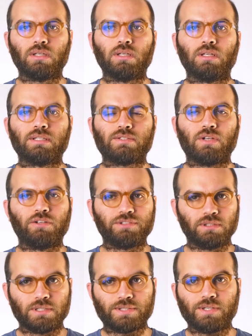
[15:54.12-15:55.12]
It's
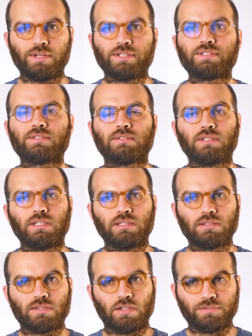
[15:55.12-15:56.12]
often discussed,
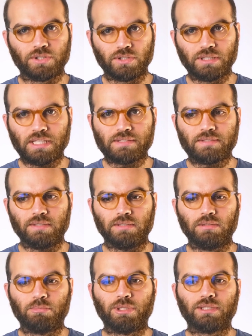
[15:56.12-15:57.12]
it's often
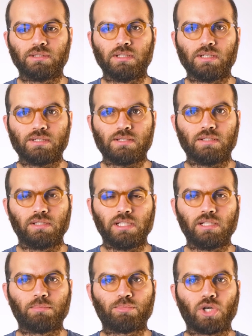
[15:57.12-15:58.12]
contested, but there is a
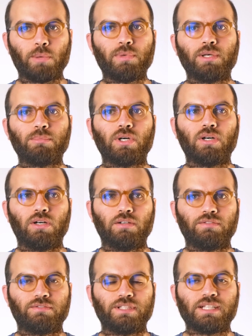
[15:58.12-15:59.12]
real problem
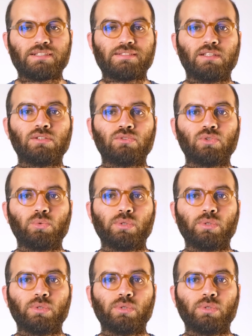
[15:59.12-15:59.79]
of the extent to